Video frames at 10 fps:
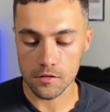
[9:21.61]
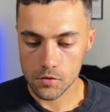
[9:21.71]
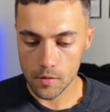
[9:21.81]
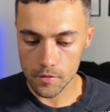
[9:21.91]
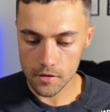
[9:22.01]

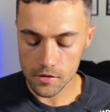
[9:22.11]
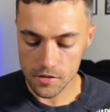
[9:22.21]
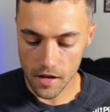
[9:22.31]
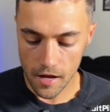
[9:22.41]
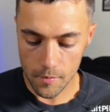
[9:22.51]
So I'm gonna just
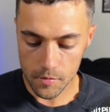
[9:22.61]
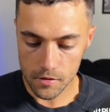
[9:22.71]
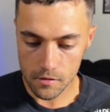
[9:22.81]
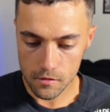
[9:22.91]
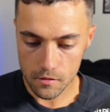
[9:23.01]

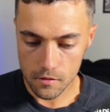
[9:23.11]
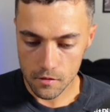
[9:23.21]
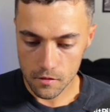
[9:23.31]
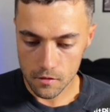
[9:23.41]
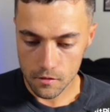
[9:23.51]
copy
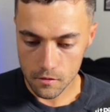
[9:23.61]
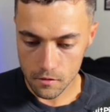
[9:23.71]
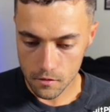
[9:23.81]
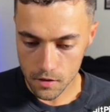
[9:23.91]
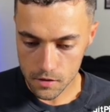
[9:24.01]

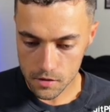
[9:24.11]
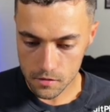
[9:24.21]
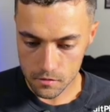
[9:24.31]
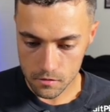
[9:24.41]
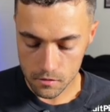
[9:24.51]
this.